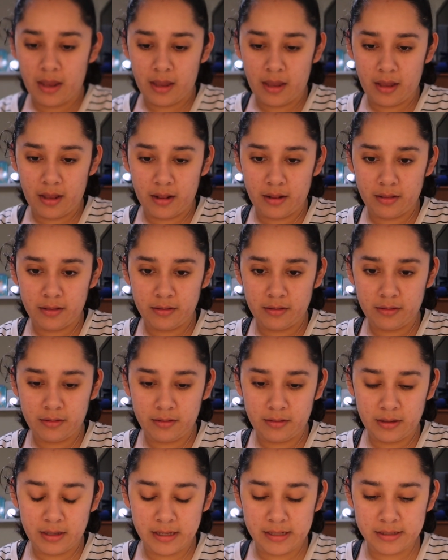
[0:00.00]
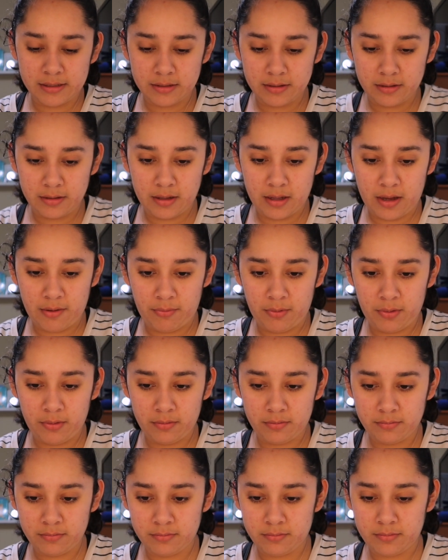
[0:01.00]
And it's
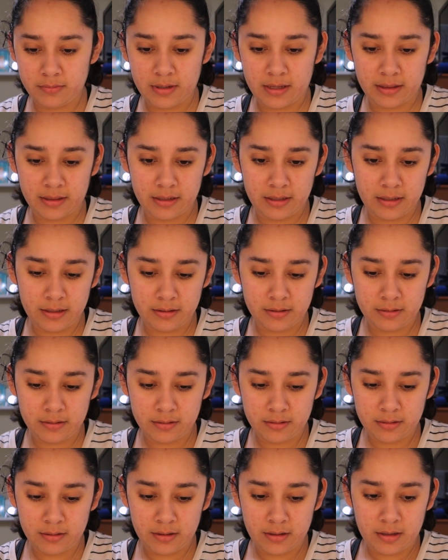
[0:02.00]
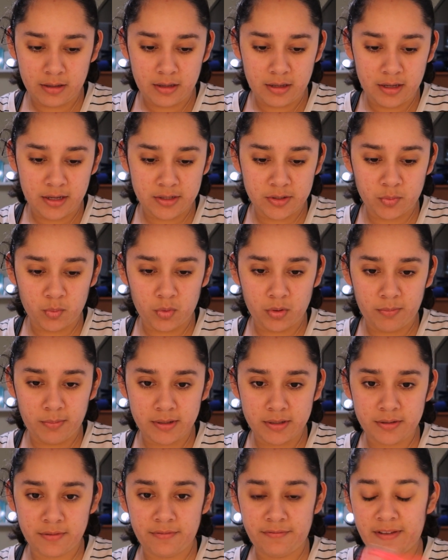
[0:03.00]
I think it's
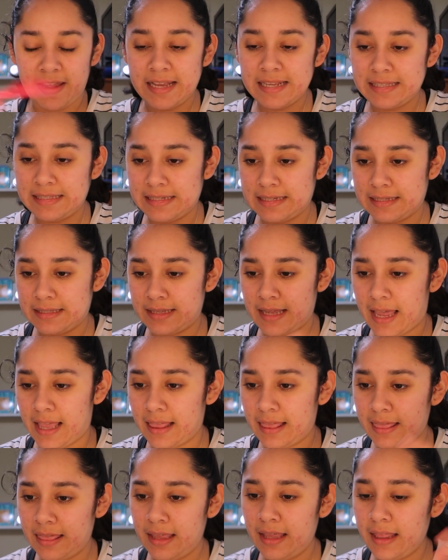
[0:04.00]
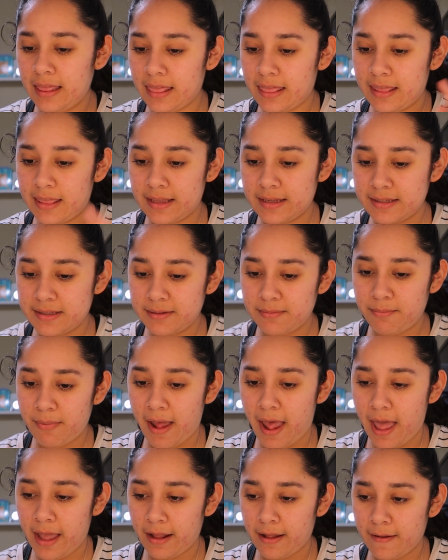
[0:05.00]
women's faces. I think this
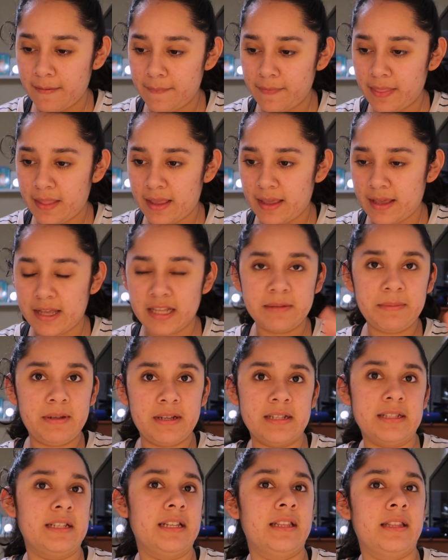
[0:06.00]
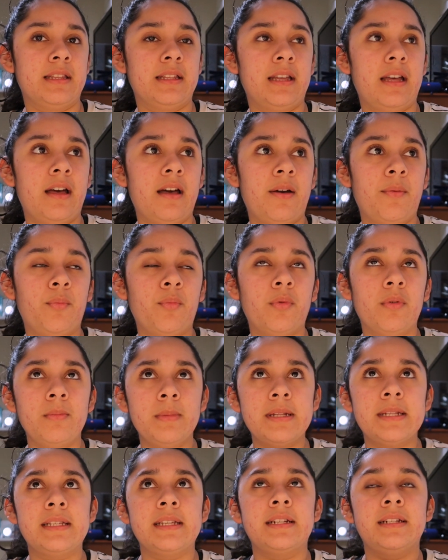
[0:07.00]
bag is because
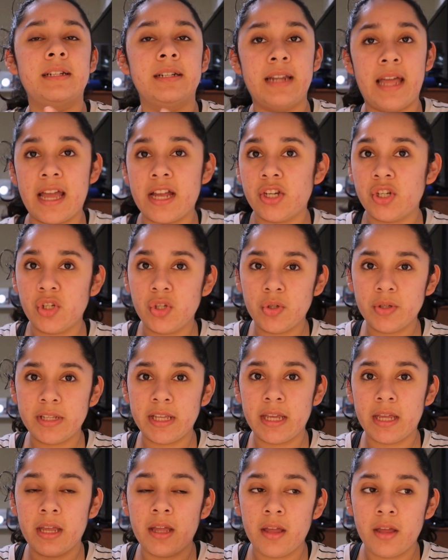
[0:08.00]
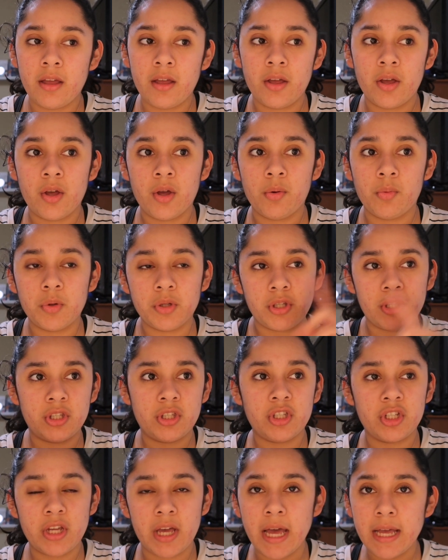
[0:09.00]
Women's International Day
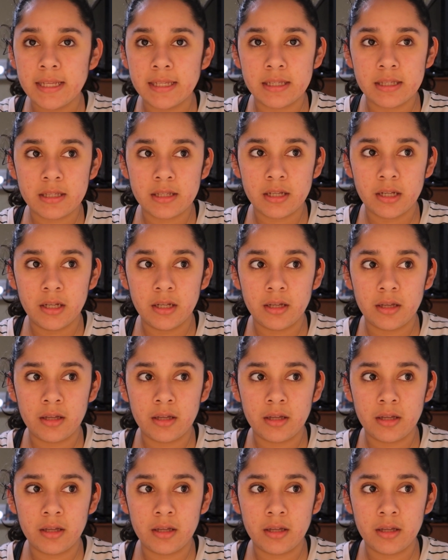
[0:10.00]
was just